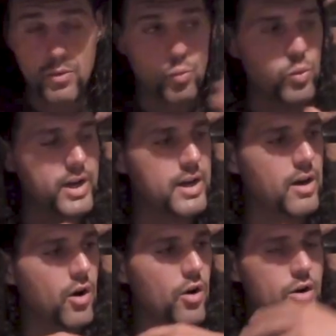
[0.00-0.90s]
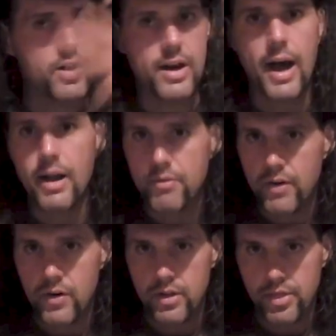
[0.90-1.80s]
We are not
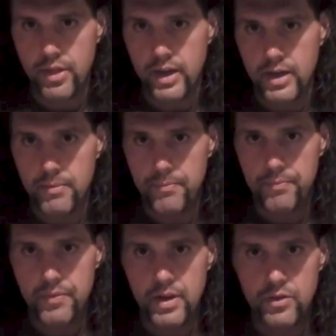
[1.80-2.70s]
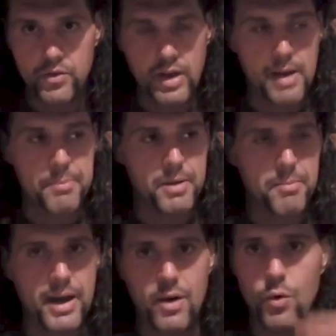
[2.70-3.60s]
very thick. Stopping
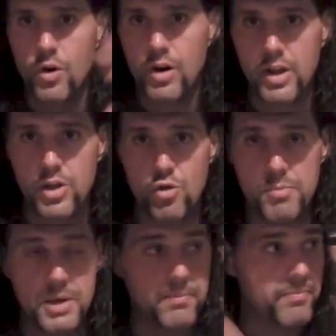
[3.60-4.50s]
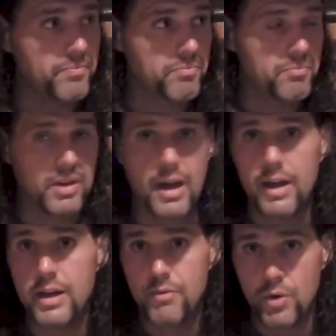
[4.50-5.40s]
power on a human,
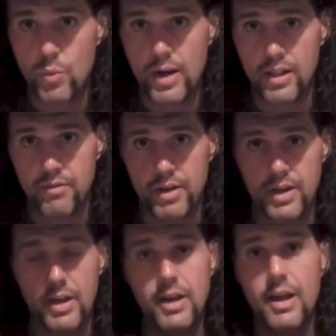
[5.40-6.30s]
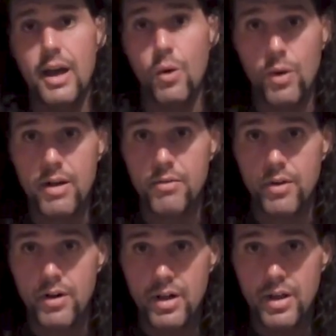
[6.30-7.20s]
kind of irrelevant.
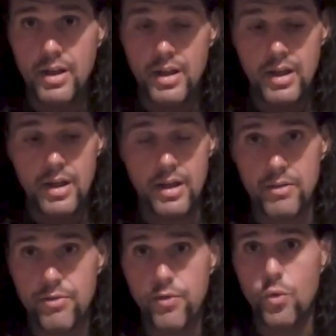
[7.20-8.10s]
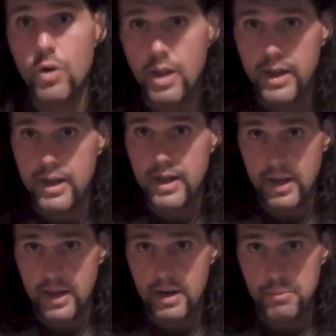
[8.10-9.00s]
However, a four-legged
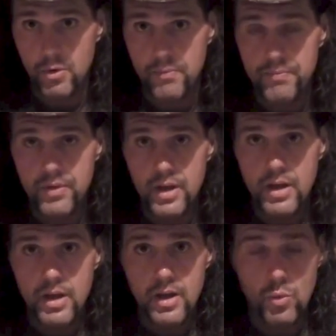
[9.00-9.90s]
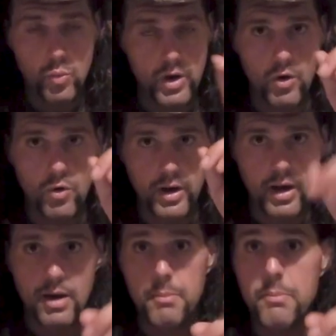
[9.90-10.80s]
animal will
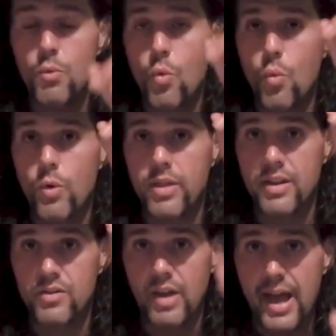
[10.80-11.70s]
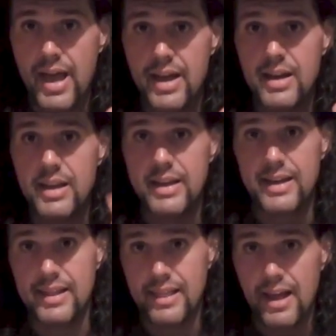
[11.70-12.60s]
come with its head
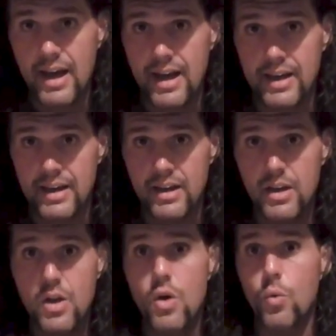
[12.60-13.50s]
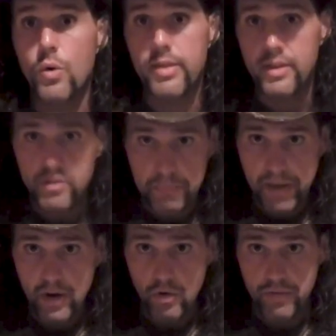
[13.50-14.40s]
in line with its
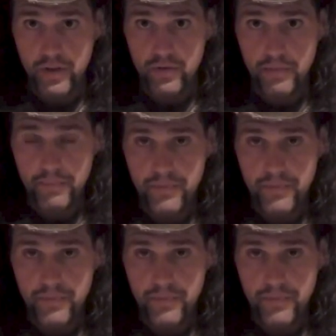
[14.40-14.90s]
pelvis.